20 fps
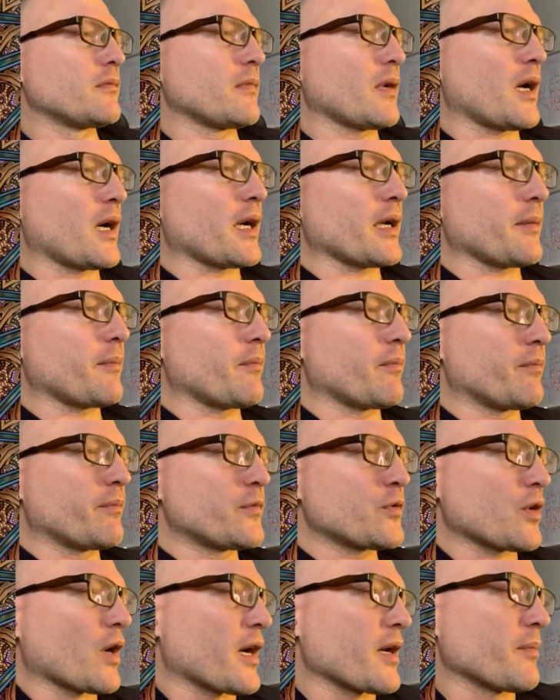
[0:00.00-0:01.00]
I'm
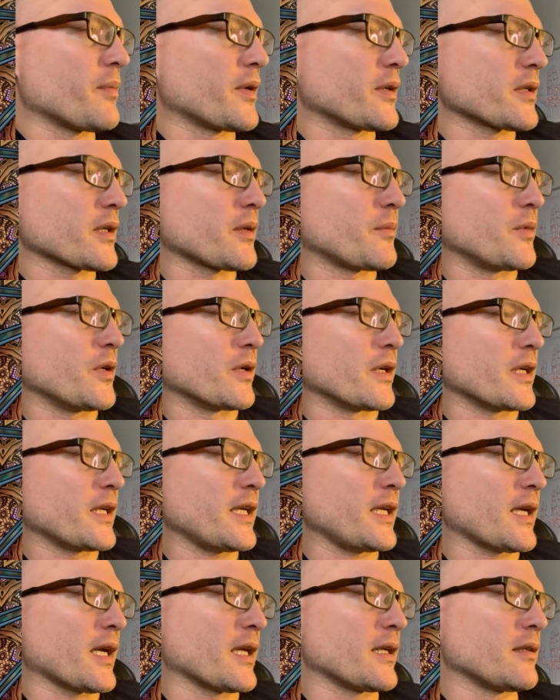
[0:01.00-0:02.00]
trying to build a
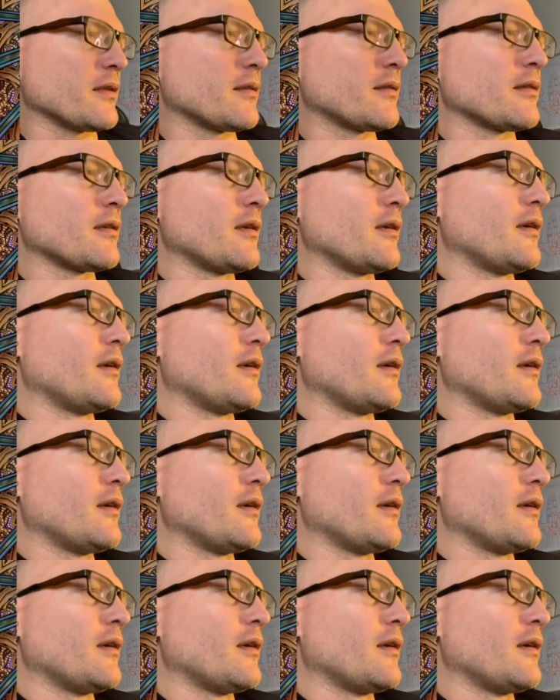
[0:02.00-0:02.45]
community, and